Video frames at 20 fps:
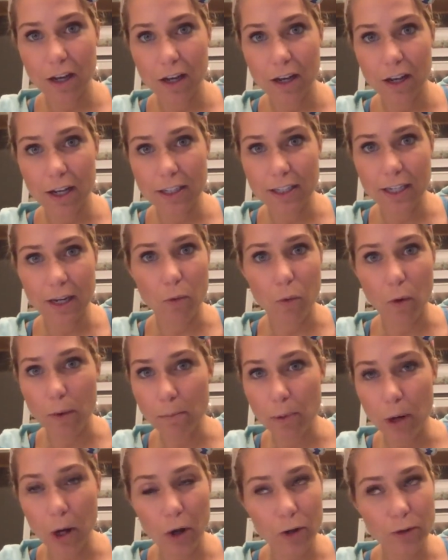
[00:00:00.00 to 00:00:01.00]
It's like one
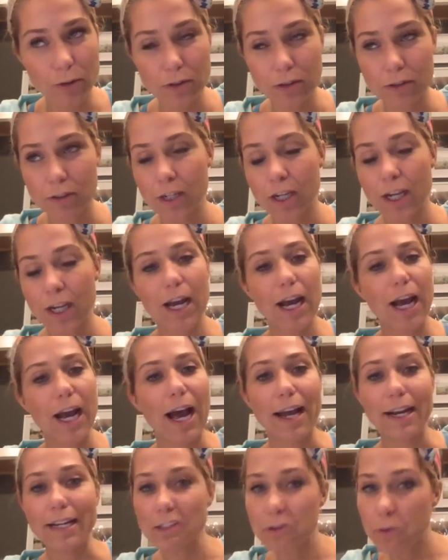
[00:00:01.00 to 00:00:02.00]
post,
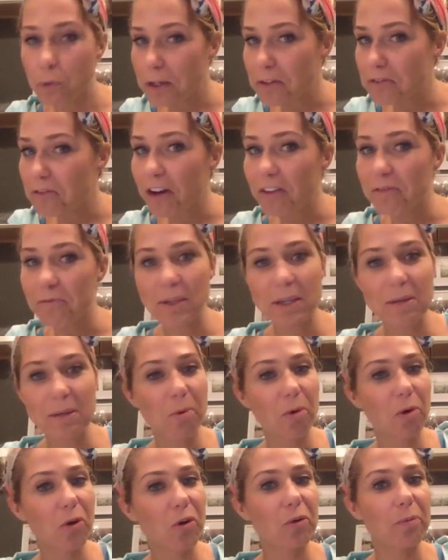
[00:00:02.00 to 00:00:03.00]
adding 25
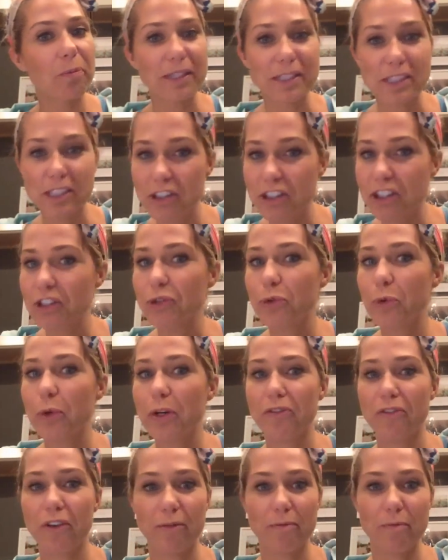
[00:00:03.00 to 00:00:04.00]
people, messaging
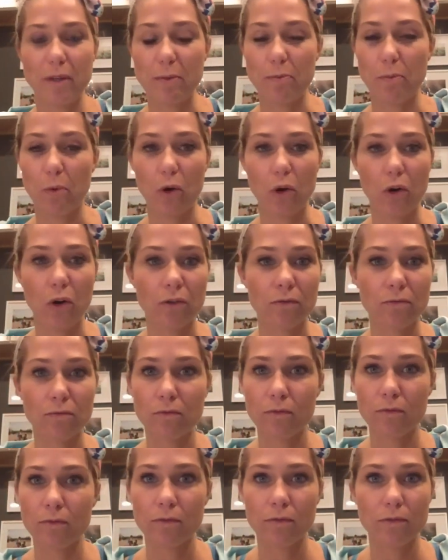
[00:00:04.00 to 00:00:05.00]
25 people,
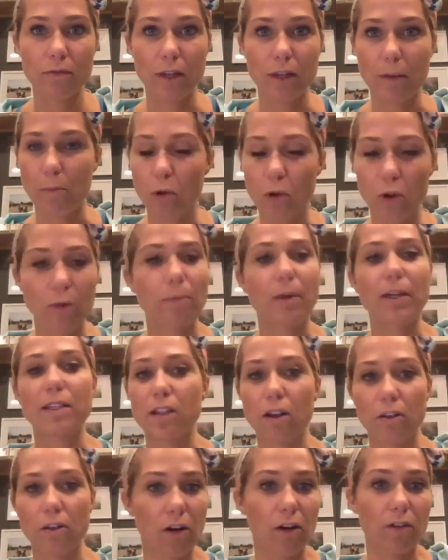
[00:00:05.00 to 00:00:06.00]
and pulling
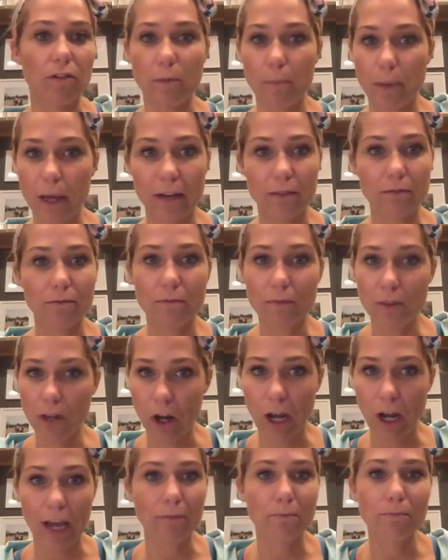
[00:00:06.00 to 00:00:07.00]
myself off the bed.
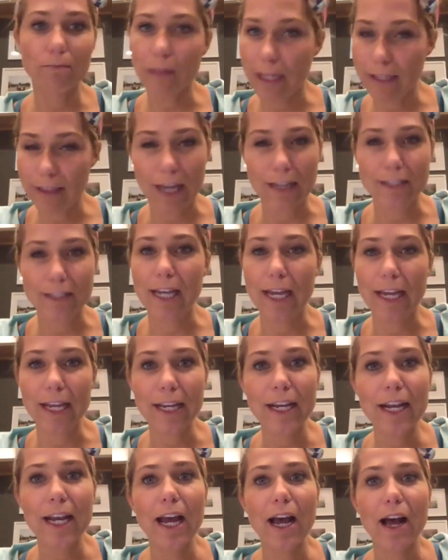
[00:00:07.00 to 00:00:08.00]
Okay. Like that's it.
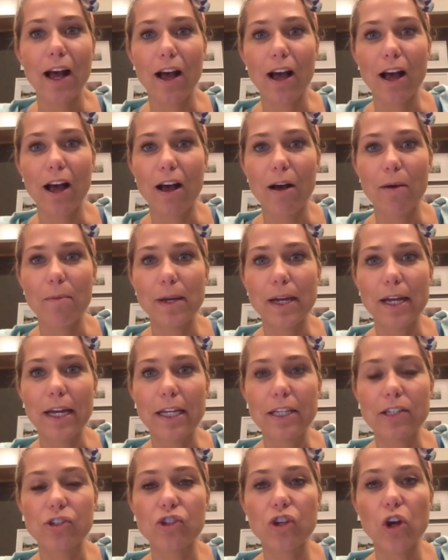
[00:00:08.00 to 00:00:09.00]

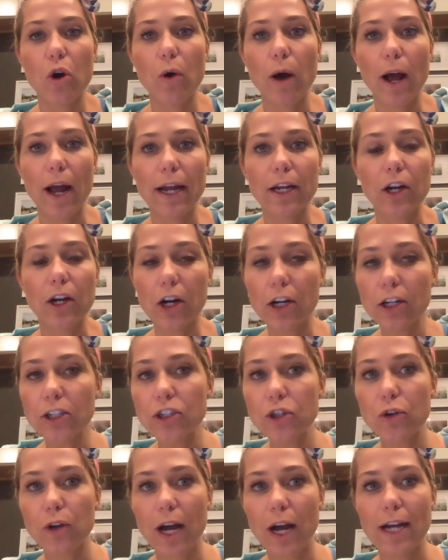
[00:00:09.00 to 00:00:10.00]
And so I encourage
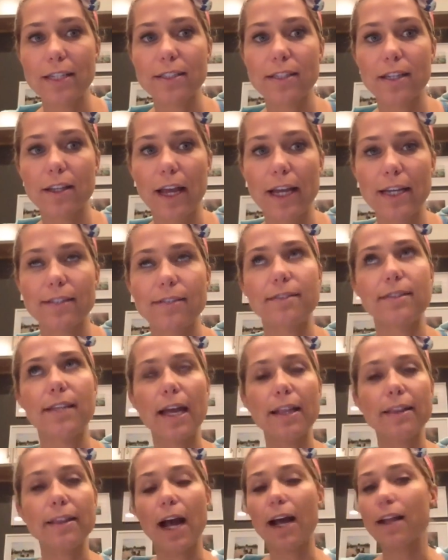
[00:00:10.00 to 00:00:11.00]
you guys to like
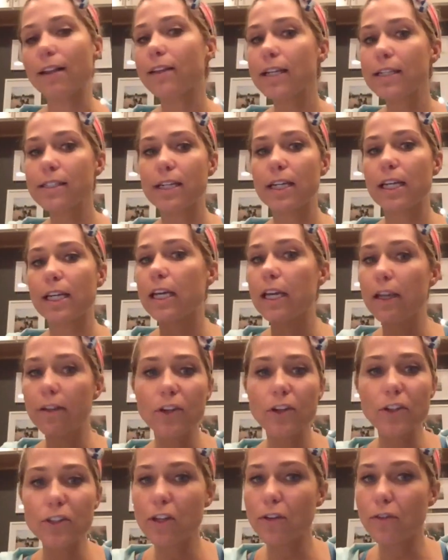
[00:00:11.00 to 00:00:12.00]
set that list and give
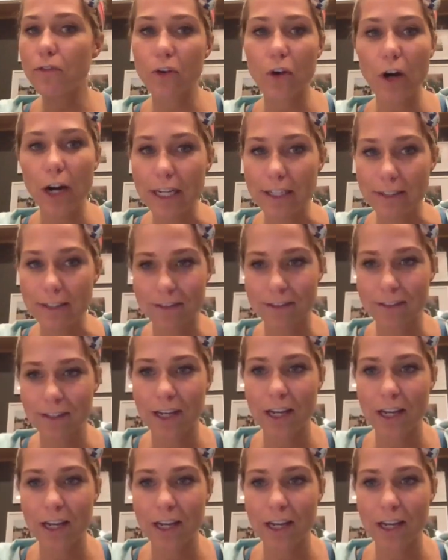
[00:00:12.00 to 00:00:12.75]
yourself grace.